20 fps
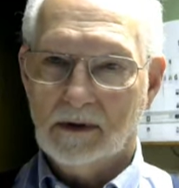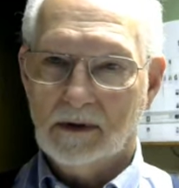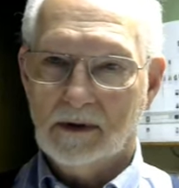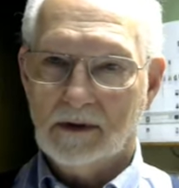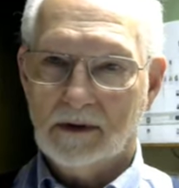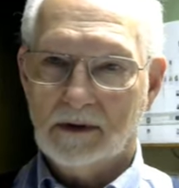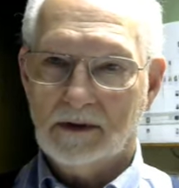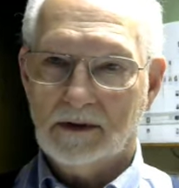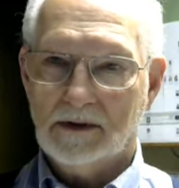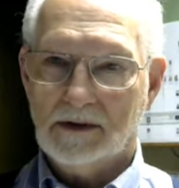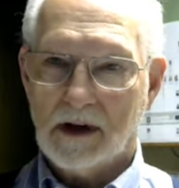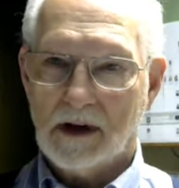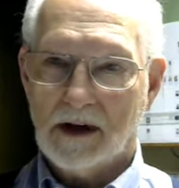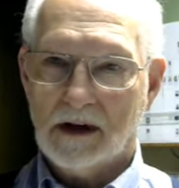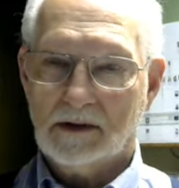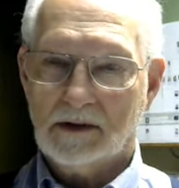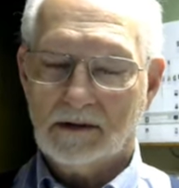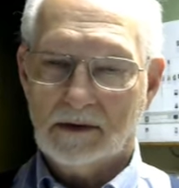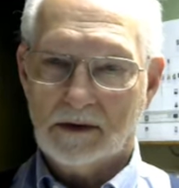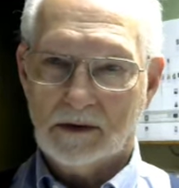the tank
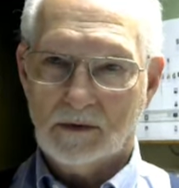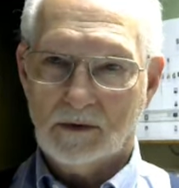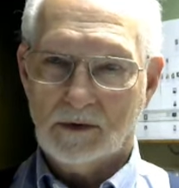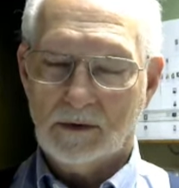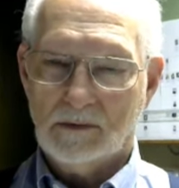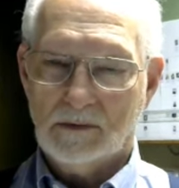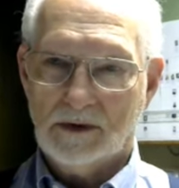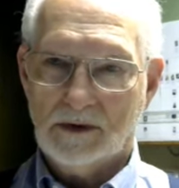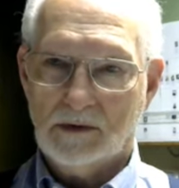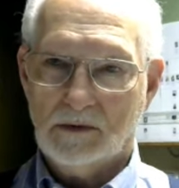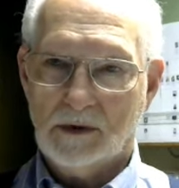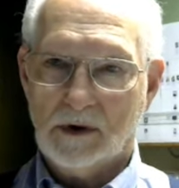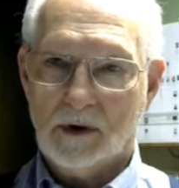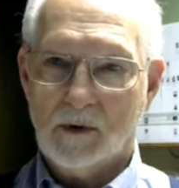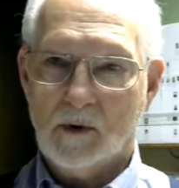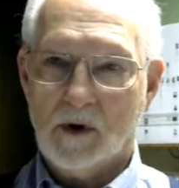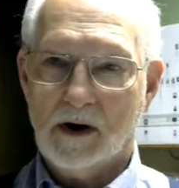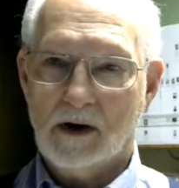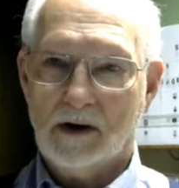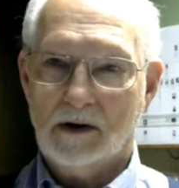that would be
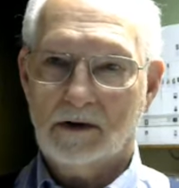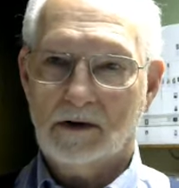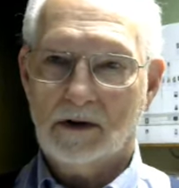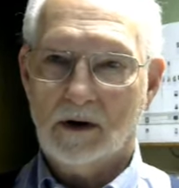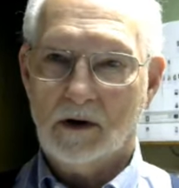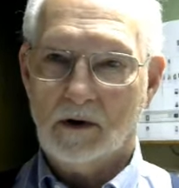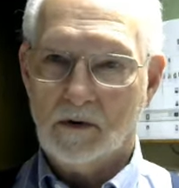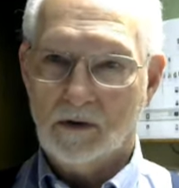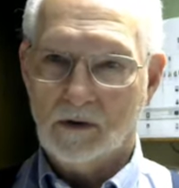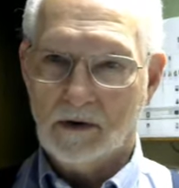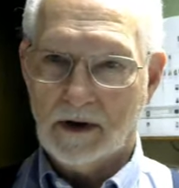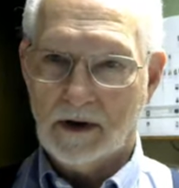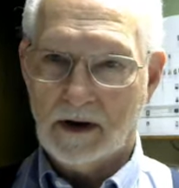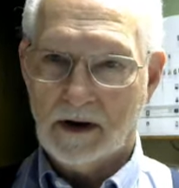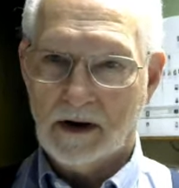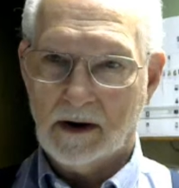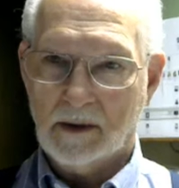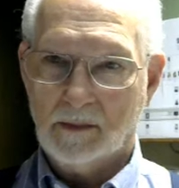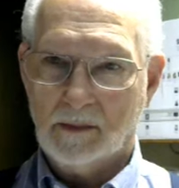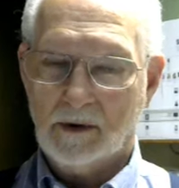required to hold that high
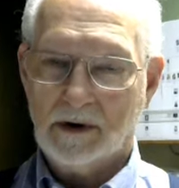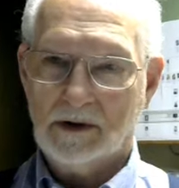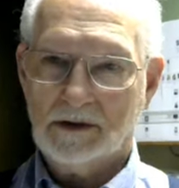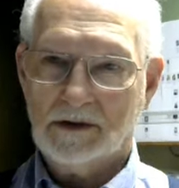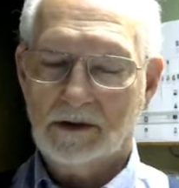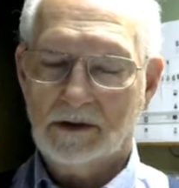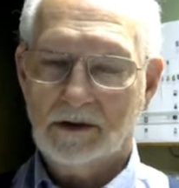pressure.